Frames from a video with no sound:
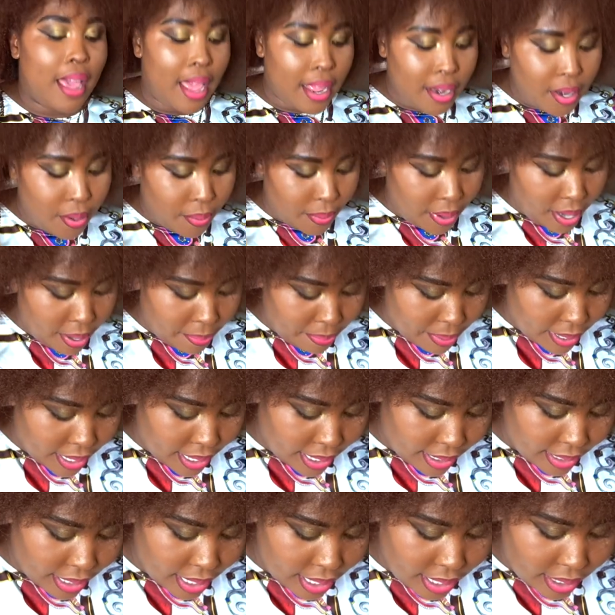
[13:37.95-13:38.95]
anywhere,
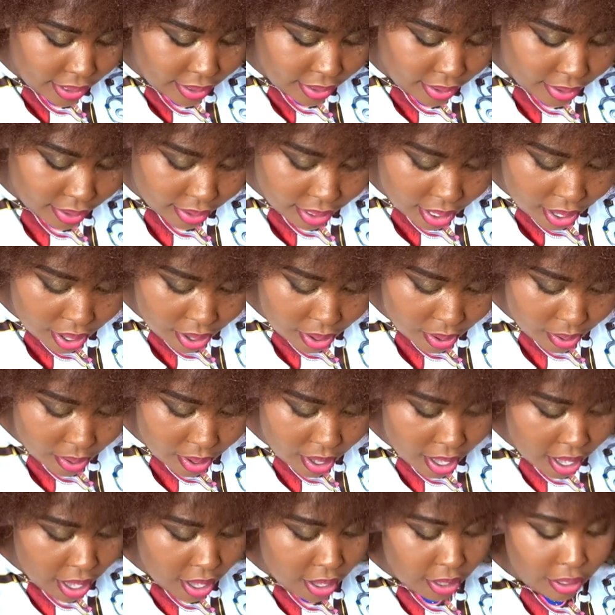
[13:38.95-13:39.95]
because it is so
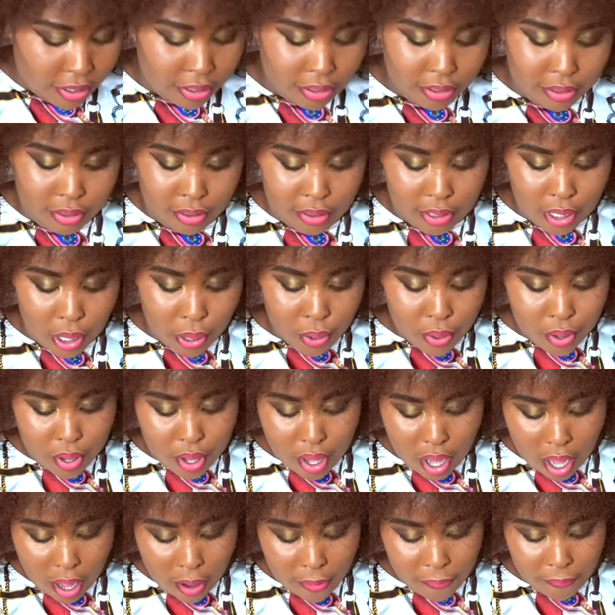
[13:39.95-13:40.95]

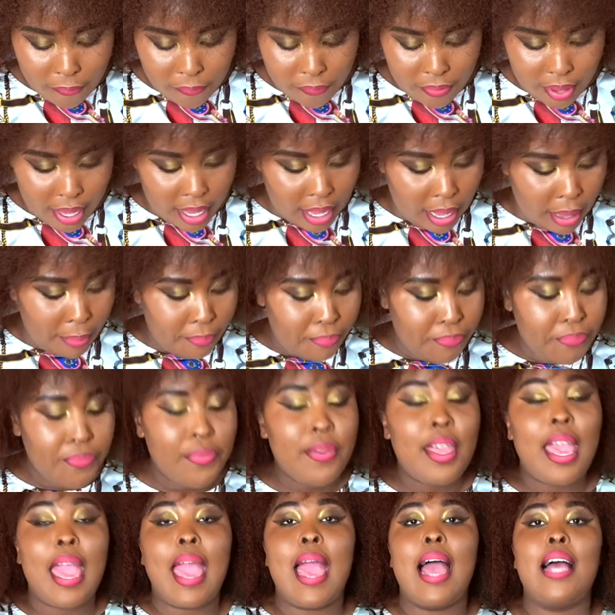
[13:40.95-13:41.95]
comfy
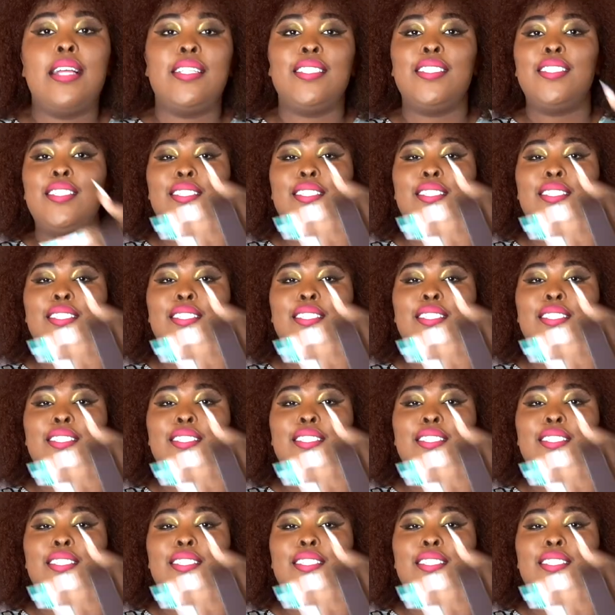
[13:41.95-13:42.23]
and